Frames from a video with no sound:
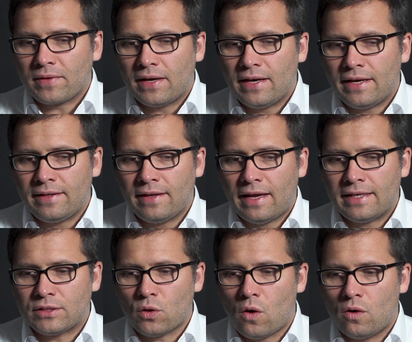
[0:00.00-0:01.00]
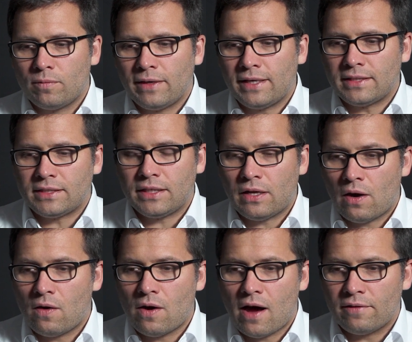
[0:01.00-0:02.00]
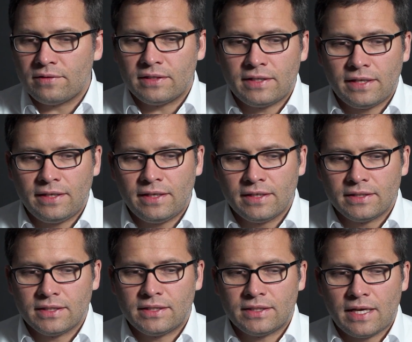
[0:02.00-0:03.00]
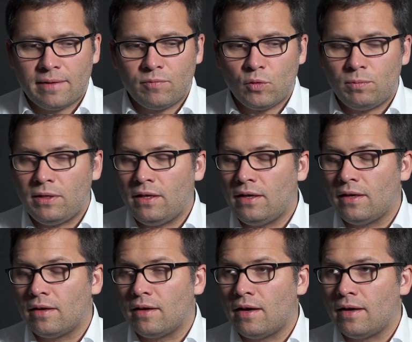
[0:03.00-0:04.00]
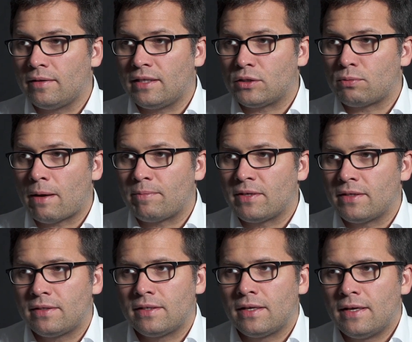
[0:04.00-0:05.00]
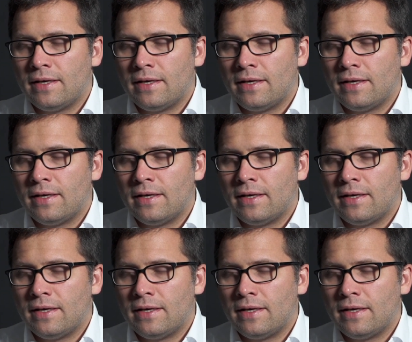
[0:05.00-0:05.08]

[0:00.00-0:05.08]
and as always, you know, after 10 years, it's time to be disrupted.